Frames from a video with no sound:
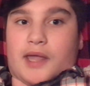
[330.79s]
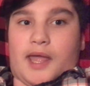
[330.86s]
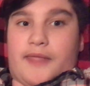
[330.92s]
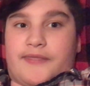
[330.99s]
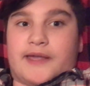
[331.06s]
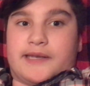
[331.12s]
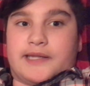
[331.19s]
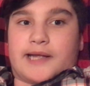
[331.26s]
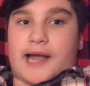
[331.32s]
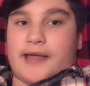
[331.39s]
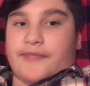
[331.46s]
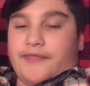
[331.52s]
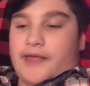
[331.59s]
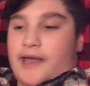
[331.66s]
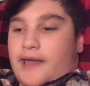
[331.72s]
and then you
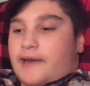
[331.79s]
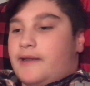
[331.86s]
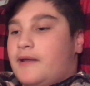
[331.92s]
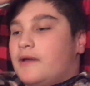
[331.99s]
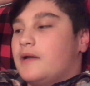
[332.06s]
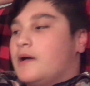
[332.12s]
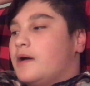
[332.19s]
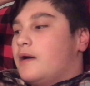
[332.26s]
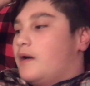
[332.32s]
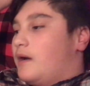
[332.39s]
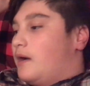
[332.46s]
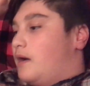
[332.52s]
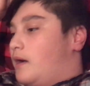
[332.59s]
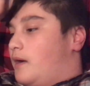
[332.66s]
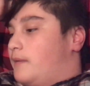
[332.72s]
got that.
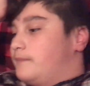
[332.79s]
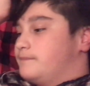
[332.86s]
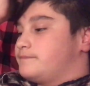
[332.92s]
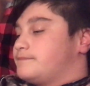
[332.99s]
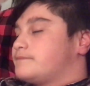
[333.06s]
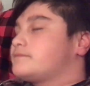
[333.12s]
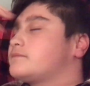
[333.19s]
And